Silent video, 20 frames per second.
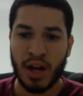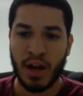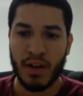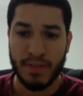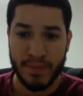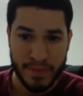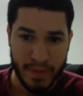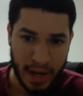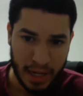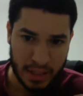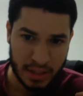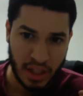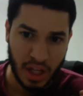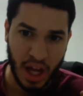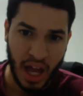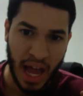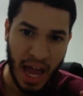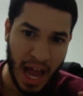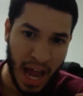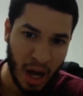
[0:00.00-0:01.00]
affect
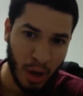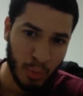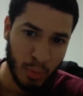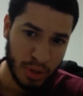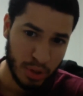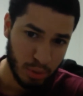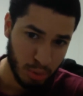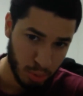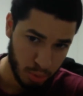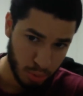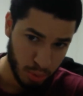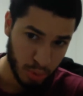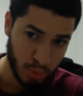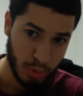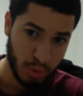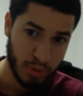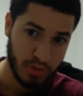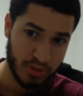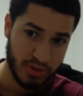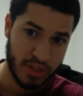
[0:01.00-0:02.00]
how we do
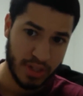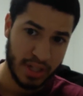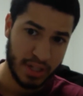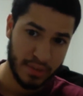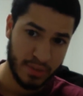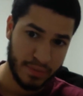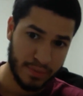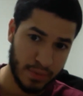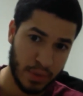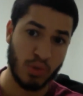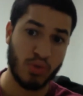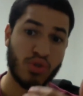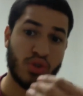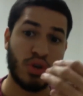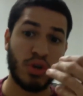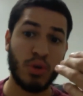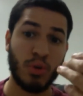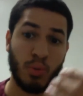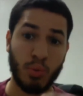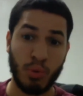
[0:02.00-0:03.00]
duels in the
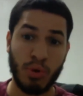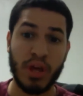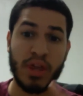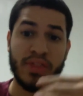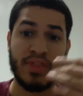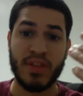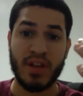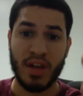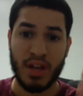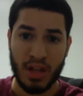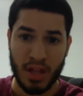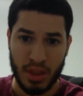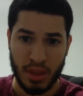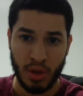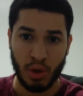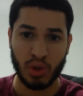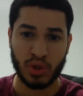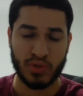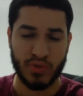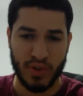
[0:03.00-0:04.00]
future with
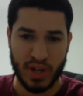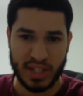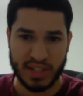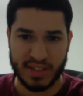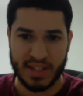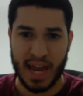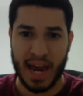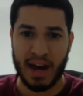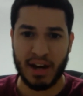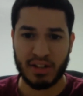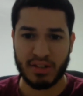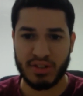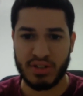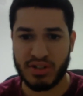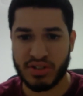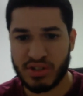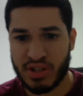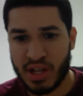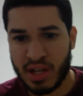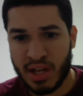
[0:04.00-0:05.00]
those Vayne's
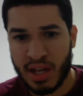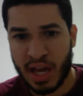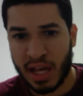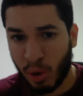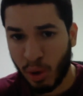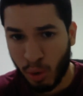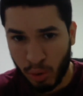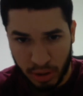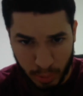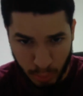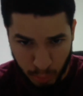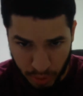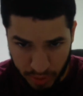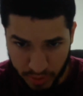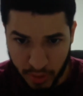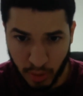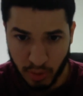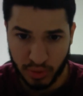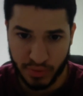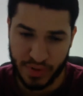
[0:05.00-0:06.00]
characters, and only
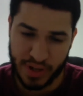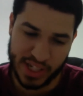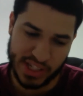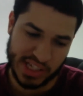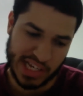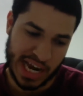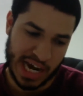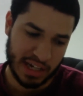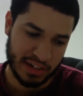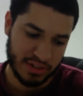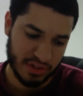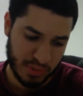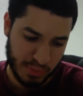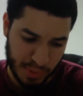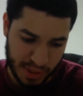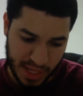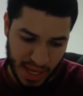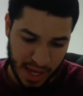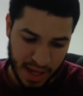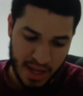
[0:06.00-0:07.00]
with those Vayne's characters.
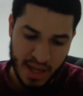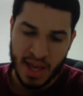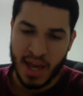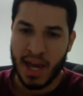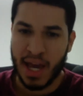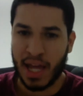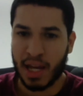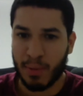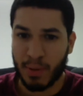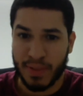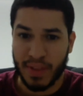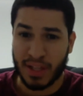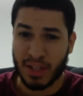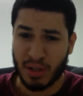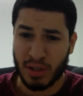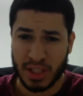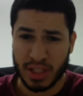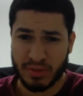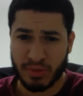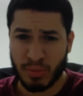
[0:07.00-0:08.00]
But yeah, anyway,
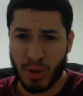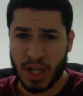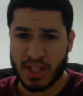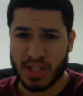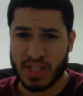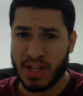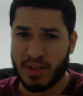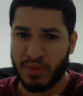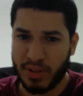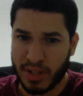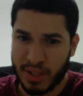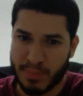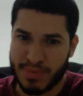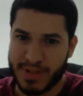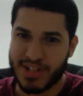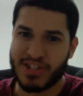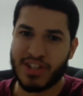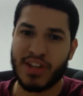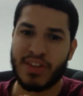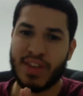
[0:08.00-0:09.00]
thank you guys for watching. I really
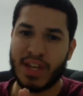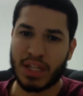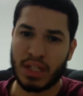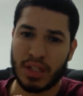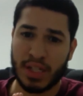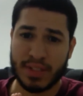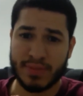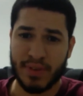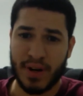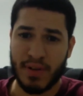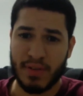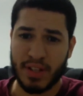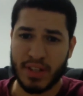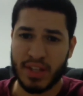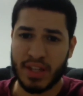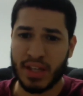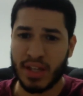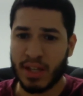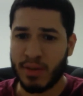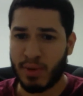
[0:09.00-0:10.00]
appreciate it. Thank you guys for
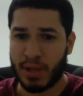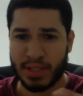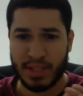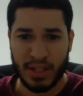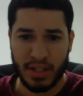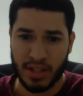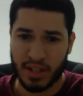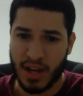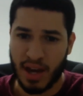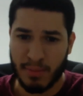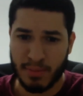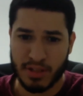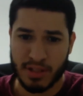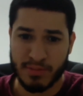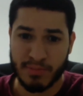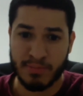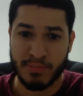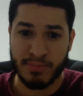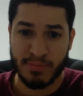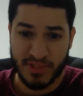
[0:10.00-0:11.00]
everything. Write down in the
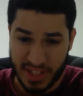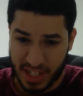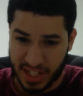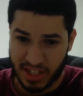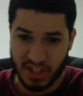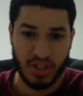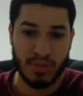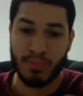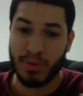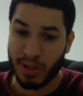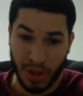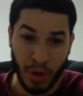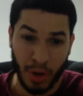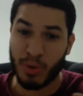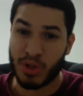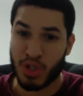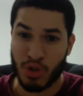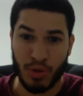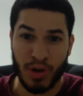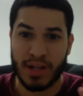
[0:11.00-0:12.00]
comments section below
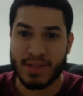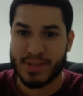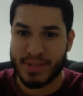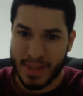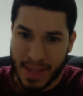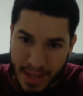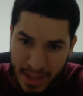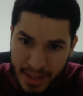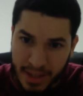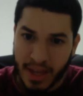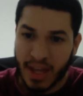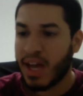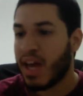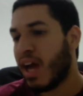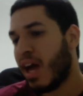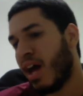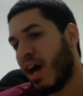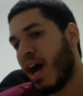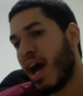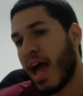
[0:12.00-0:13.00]
what you guys think,
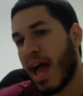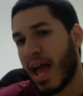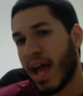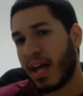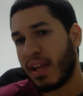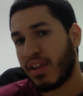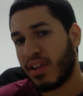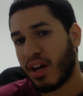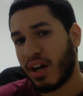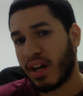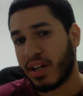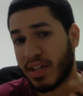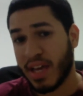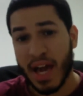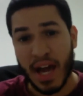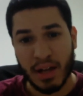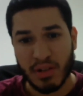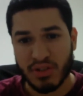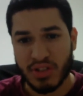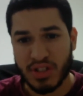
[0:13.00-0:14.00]
and
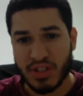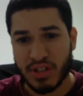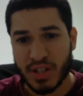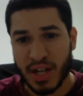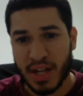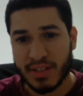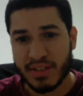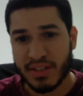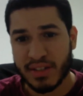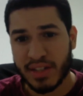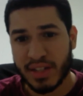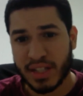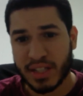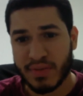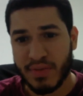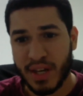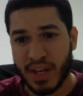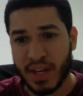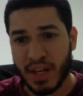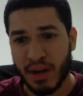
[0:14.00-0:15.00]
yeah, I'll see you guys in the
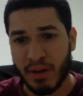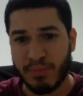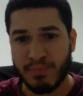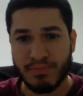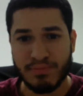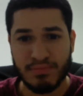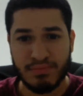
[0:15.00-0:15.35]
next video.